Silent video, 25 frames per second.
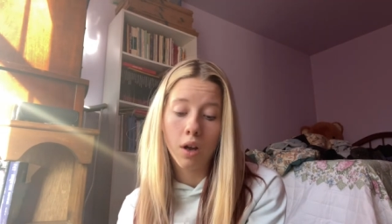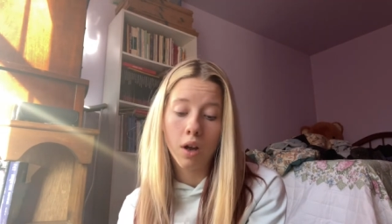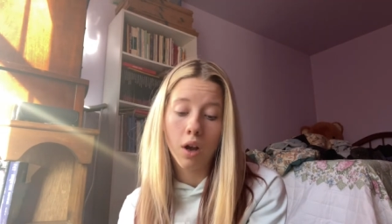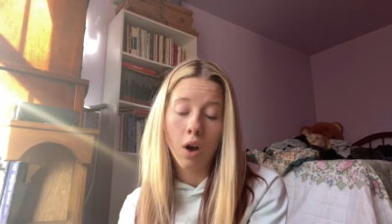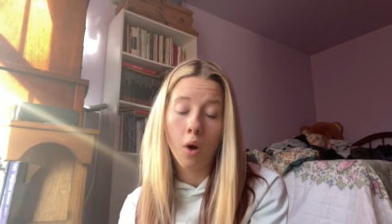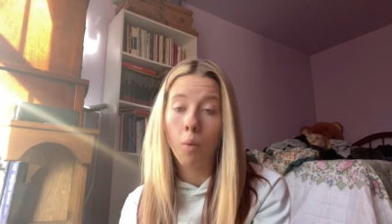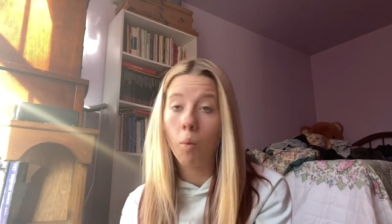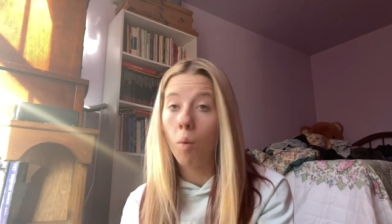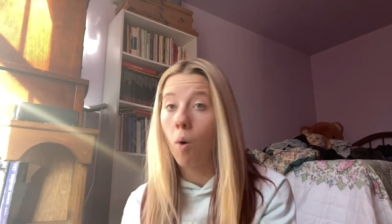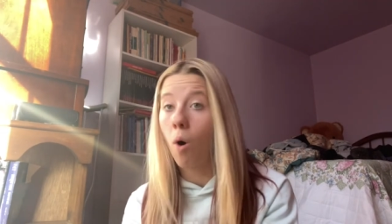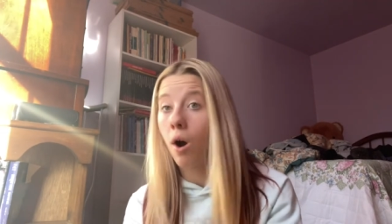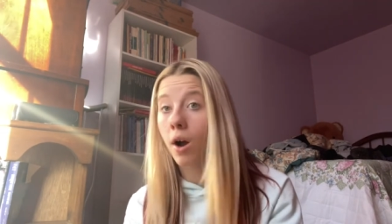
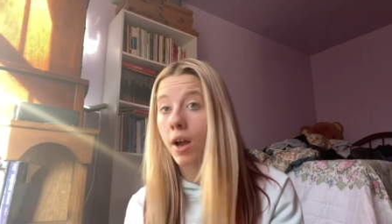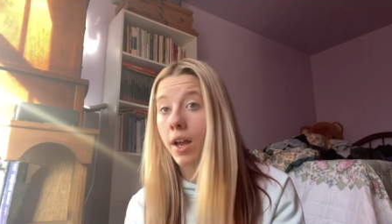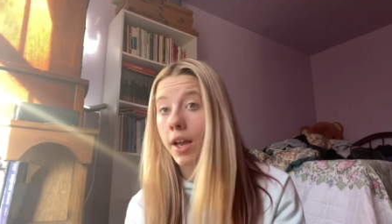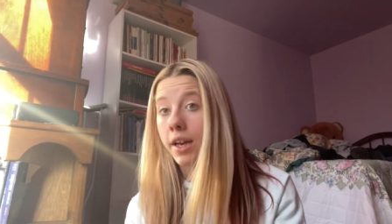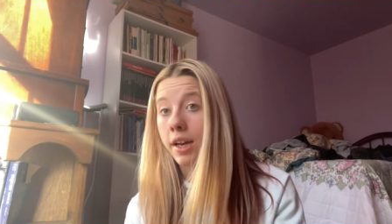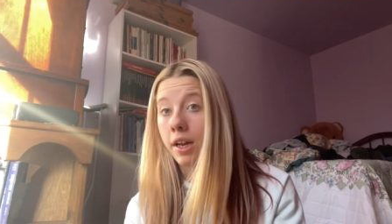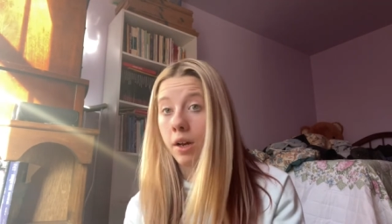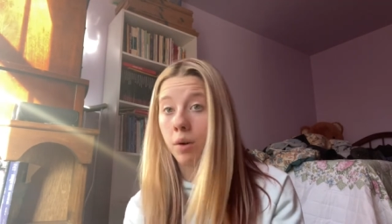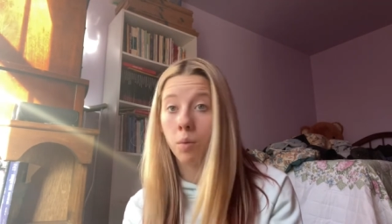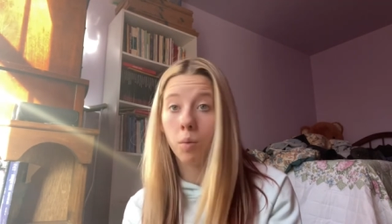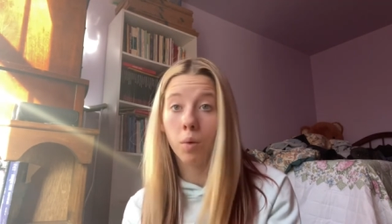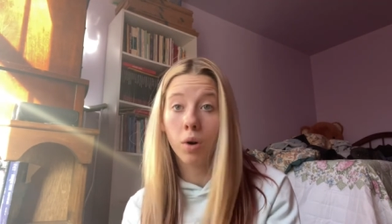a walk in
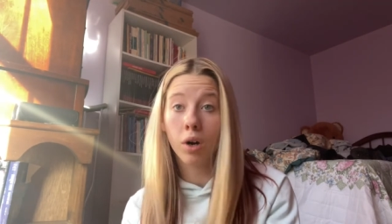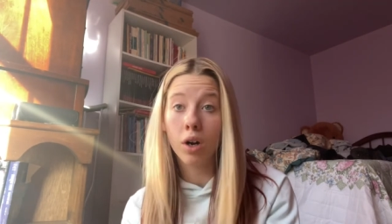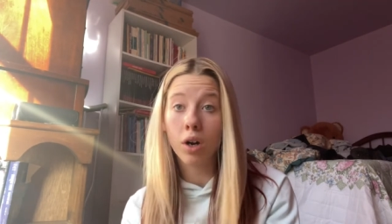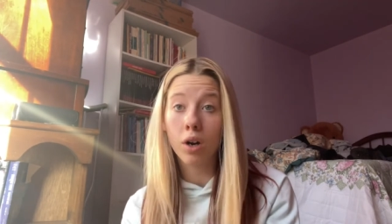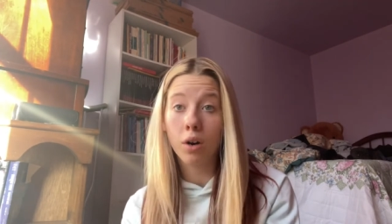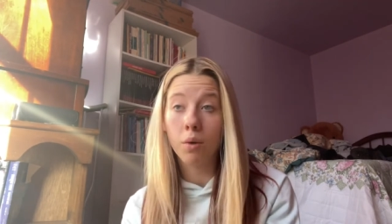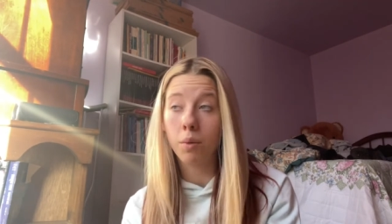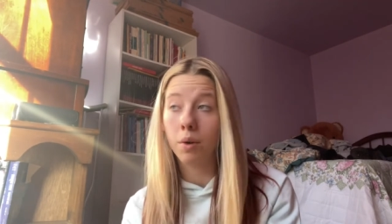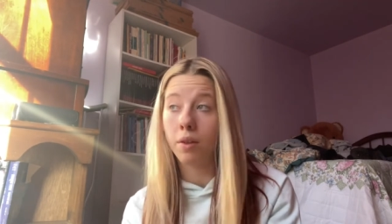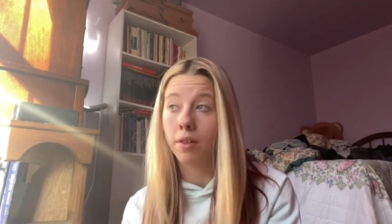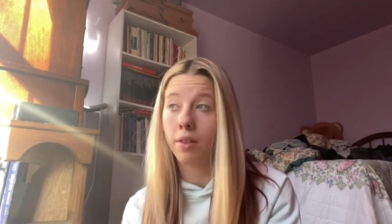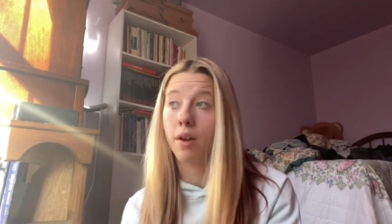at
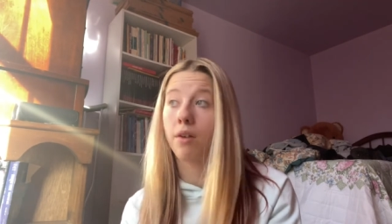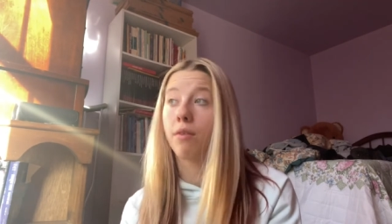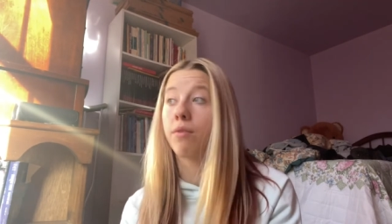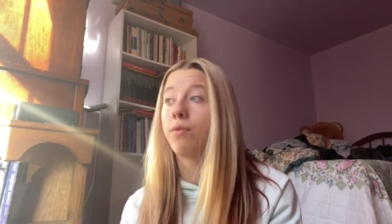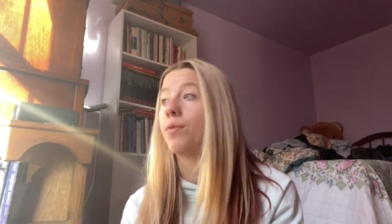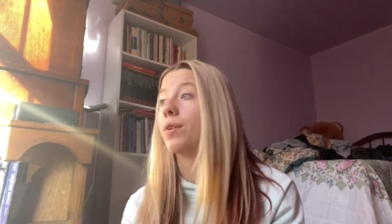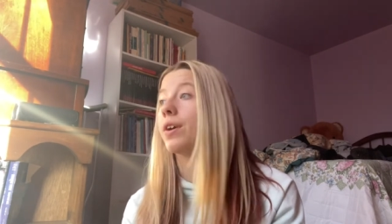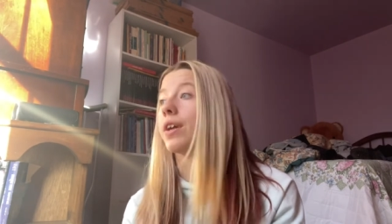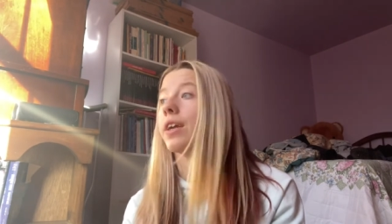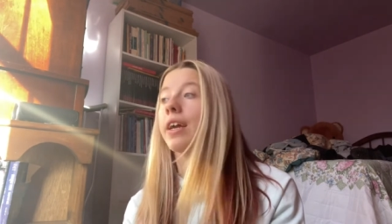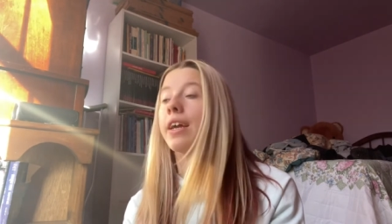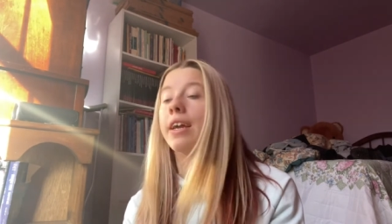work without
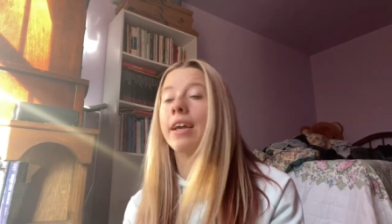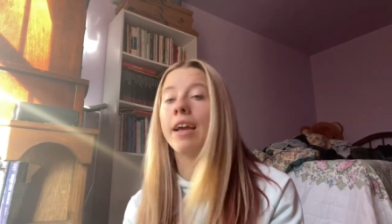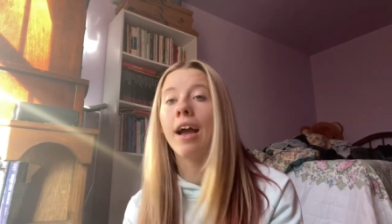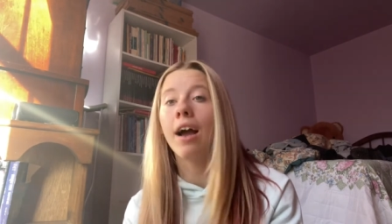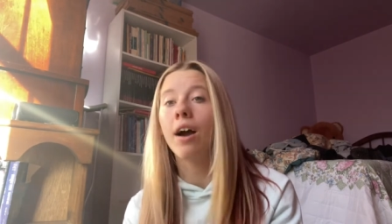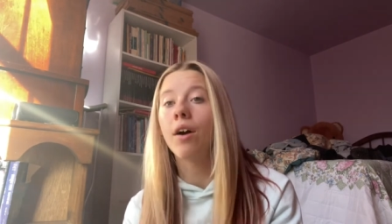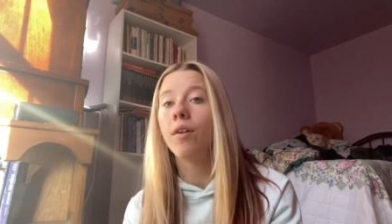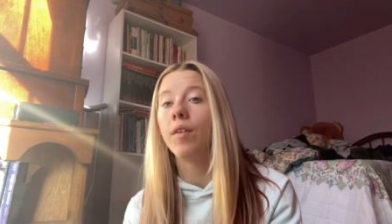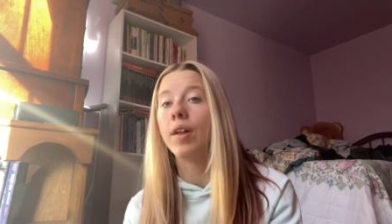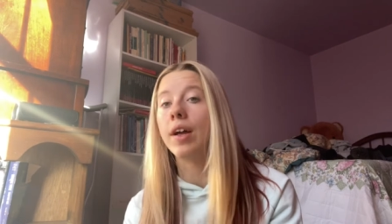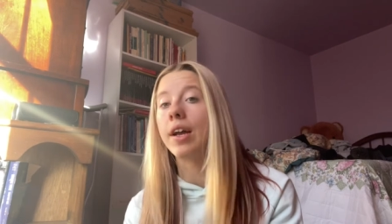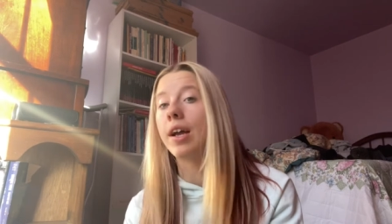freaking
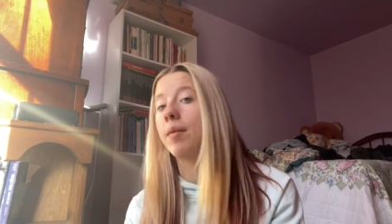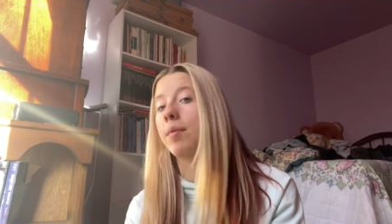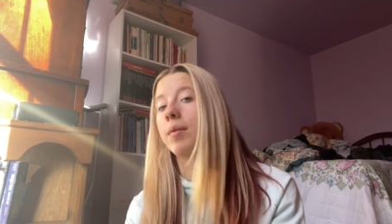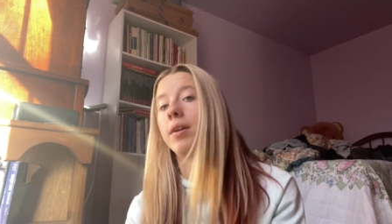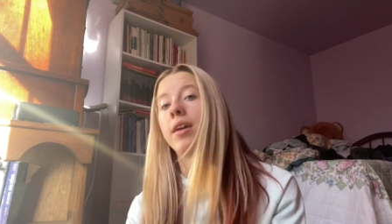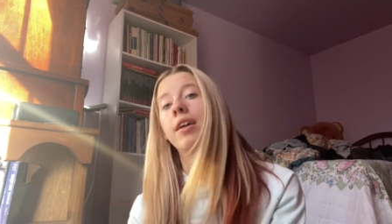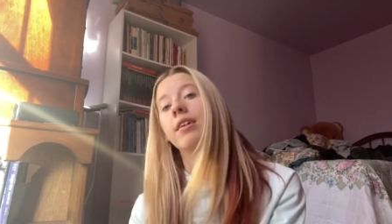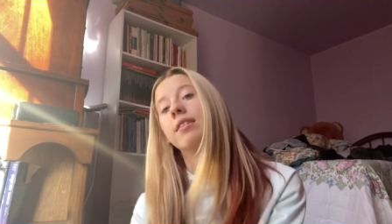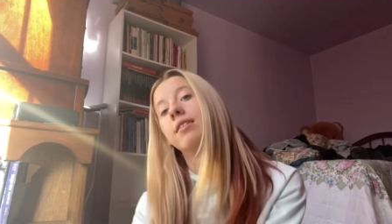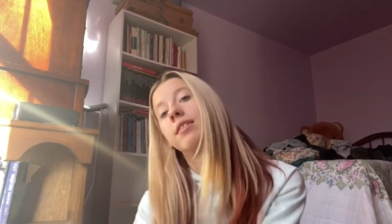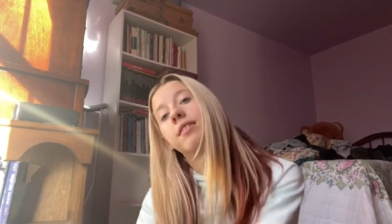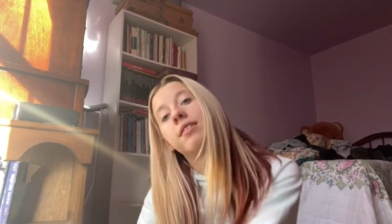out, like I'm gonna
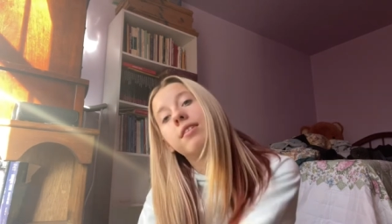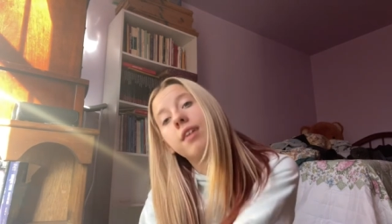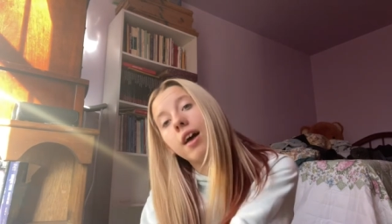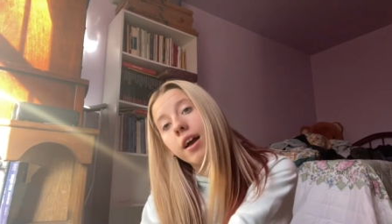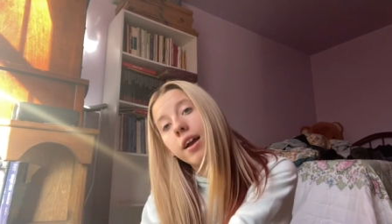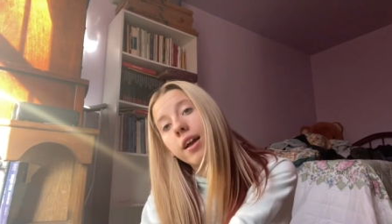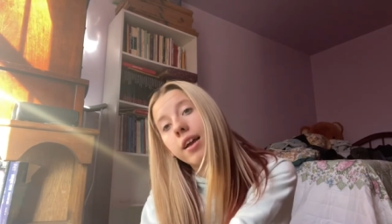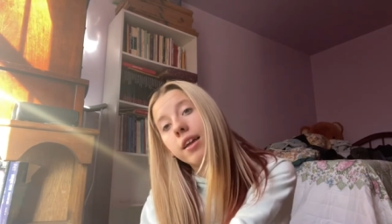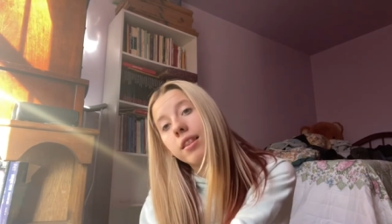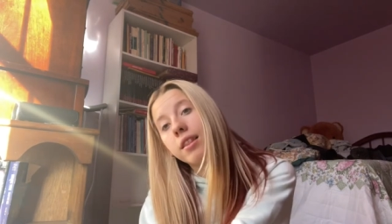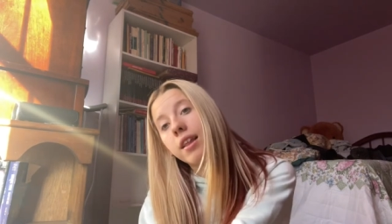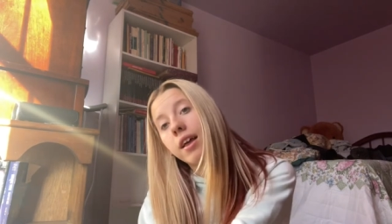get
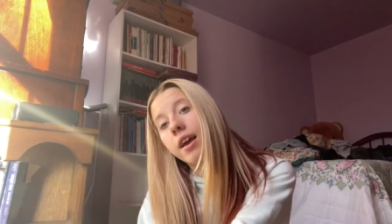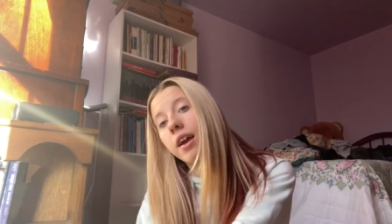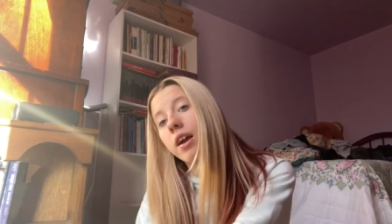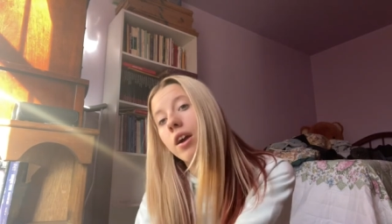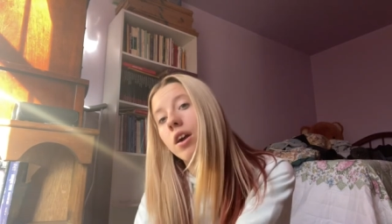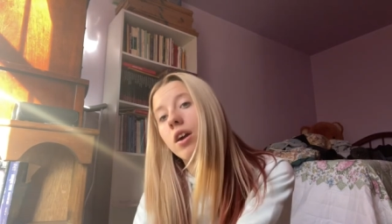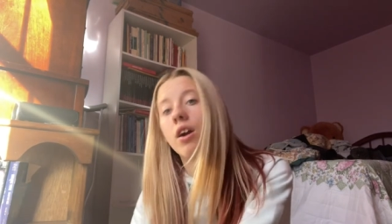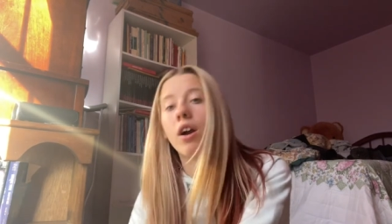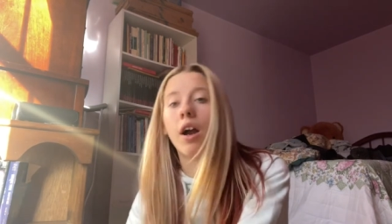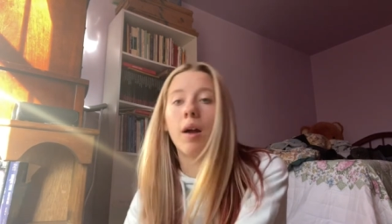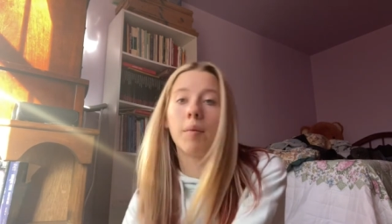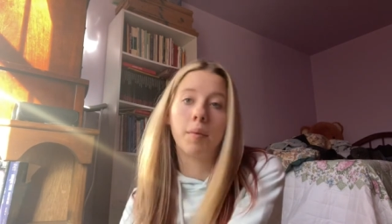stuck in
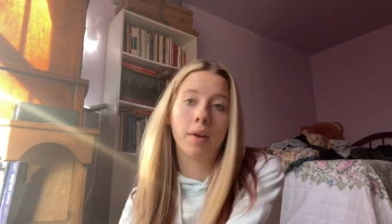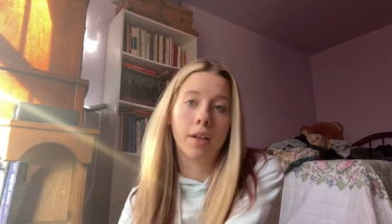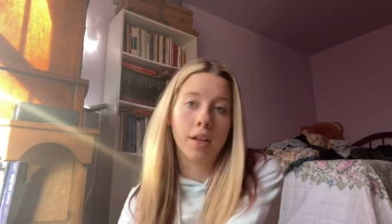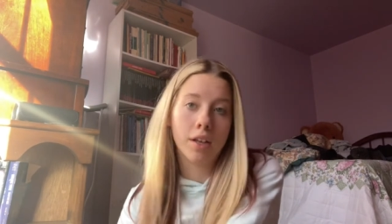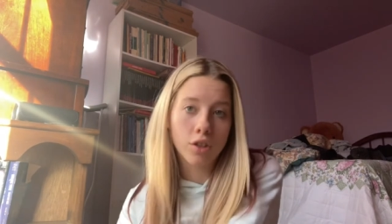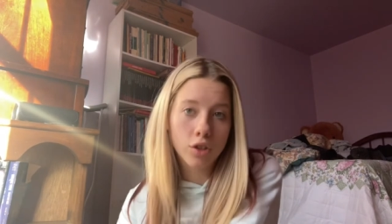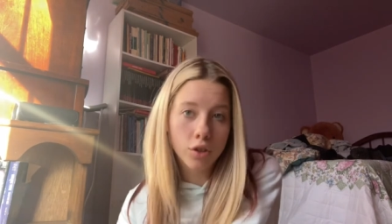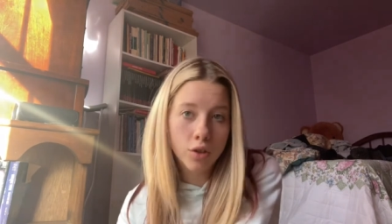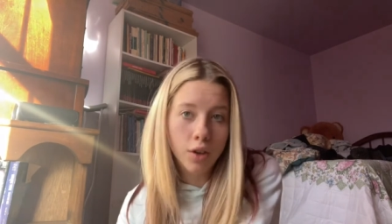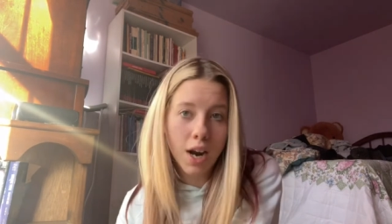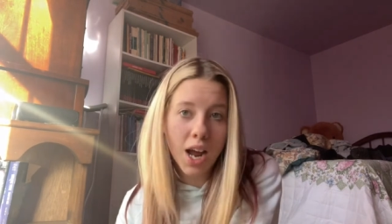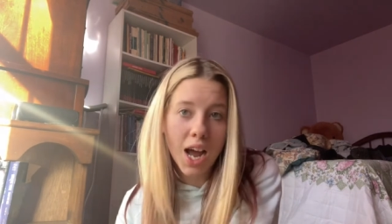there, I'm gonna get
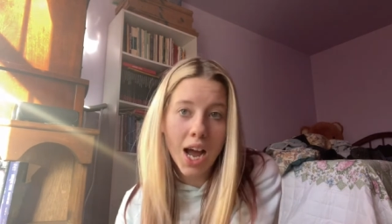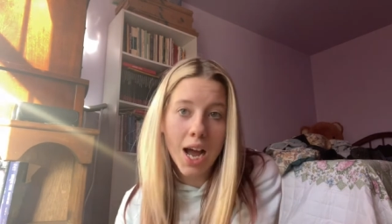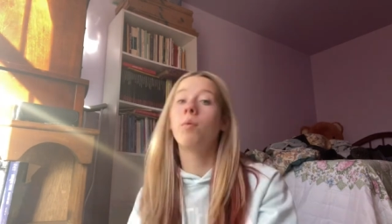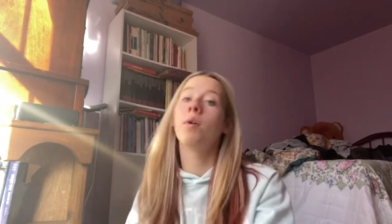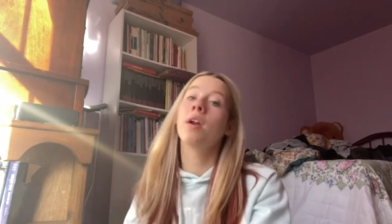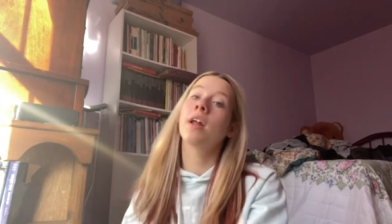trapped.